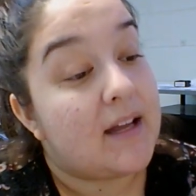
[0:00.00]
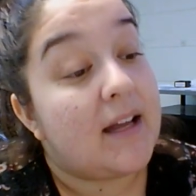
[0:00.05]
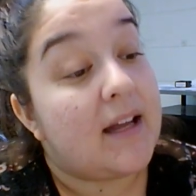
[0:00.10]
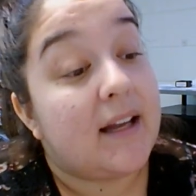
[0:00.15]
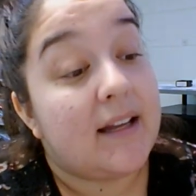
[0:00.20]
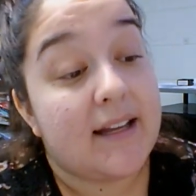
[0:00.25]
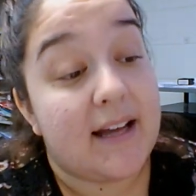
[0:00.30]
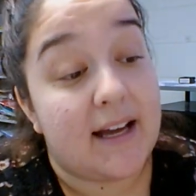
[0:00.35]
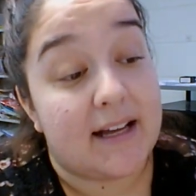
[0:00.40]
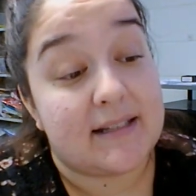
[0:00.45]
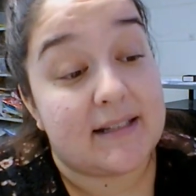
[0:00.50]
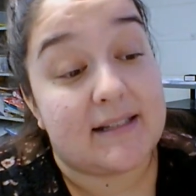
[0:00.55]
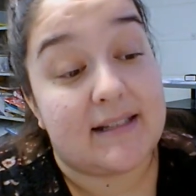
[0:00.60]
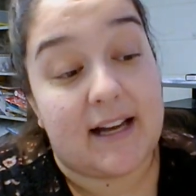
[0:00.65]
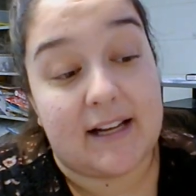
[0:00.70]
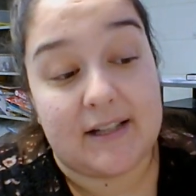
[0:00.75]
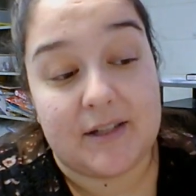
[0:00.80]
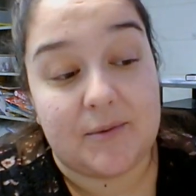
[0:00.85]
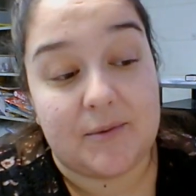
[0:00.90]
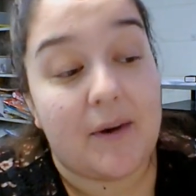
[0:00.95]
Yes,
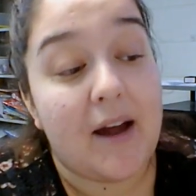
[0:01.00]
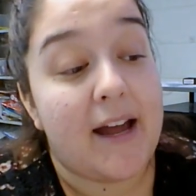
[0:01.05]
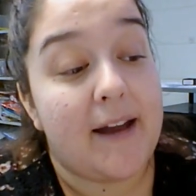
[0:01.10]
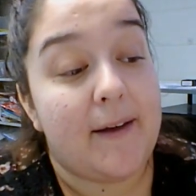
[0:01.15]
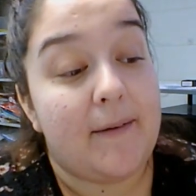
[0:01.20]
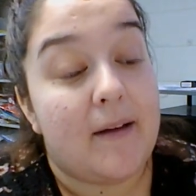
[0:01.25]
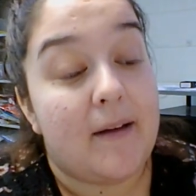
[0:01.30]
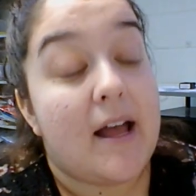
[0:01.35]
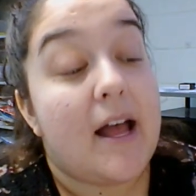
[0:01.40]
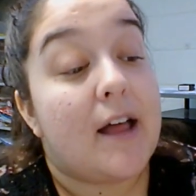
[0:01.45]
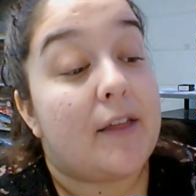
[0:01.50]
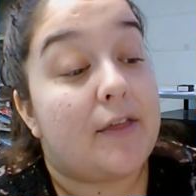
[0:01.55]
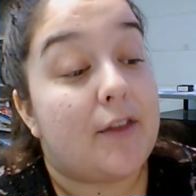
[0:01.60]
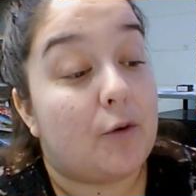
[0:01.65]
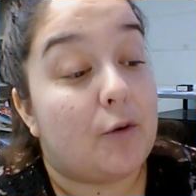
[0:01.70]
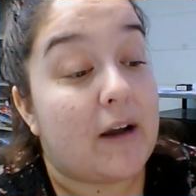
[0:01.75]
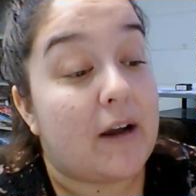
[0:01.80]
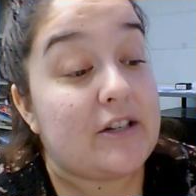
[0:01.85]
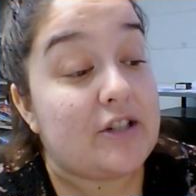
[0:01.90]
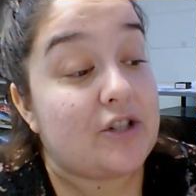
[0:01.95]
that's right. The
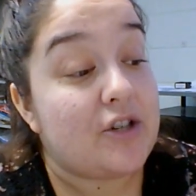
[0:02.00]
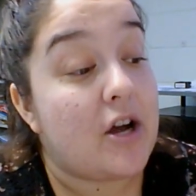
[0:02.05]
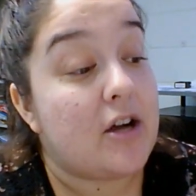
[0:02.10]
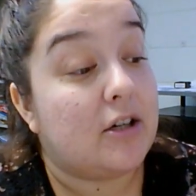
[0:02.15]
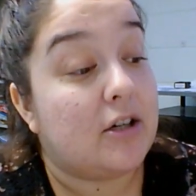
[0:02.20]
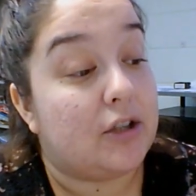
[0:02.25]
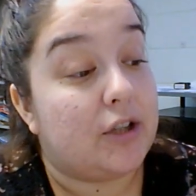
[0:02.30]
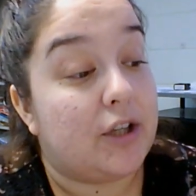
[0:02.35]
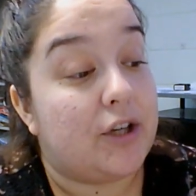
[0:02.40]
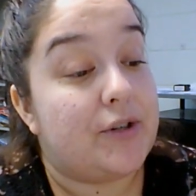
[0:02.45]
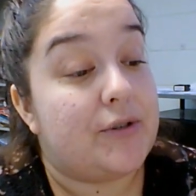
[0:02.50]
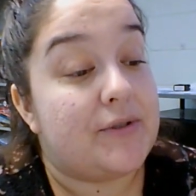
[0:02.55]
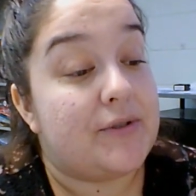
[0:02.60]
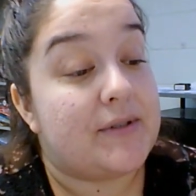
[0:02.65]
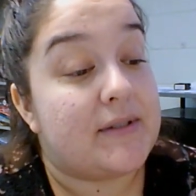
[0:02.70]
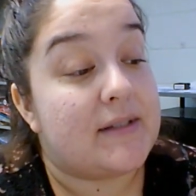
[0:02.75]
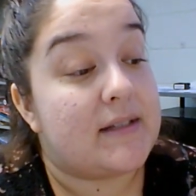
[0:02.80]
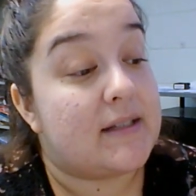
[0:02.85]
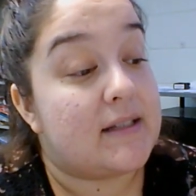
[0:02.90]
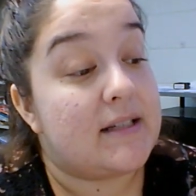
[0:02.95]
restaurant
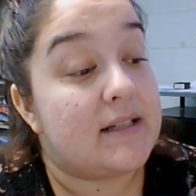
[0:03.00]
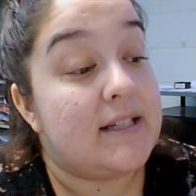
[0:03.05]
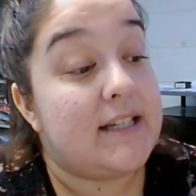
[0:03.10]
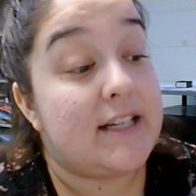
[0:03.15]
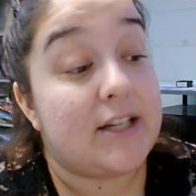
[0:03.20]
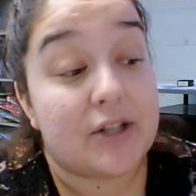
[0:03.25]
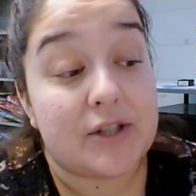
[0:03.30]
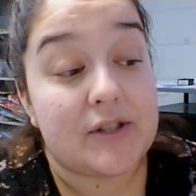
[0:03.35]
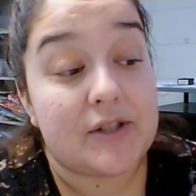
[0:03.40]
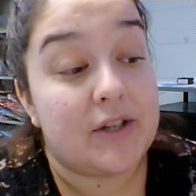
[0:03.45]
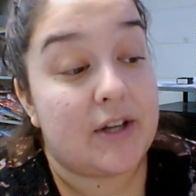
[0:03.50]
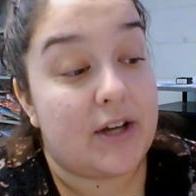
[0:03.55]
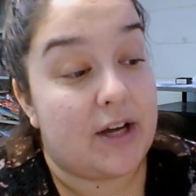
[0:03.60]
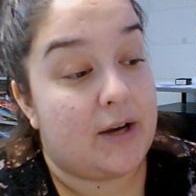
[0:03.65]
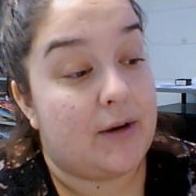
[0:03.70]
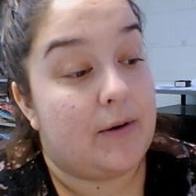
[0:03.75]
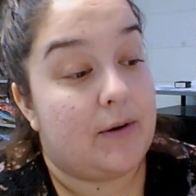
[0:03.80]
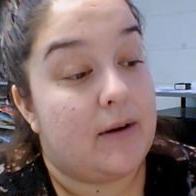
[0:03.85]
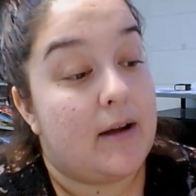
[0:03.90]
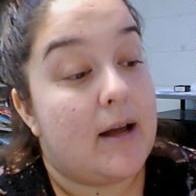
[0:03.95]
closed years
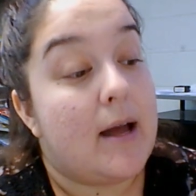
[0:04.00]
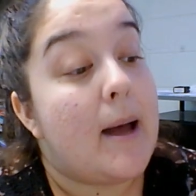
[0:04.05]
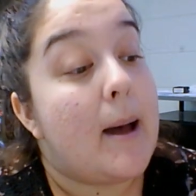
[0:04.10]
ago.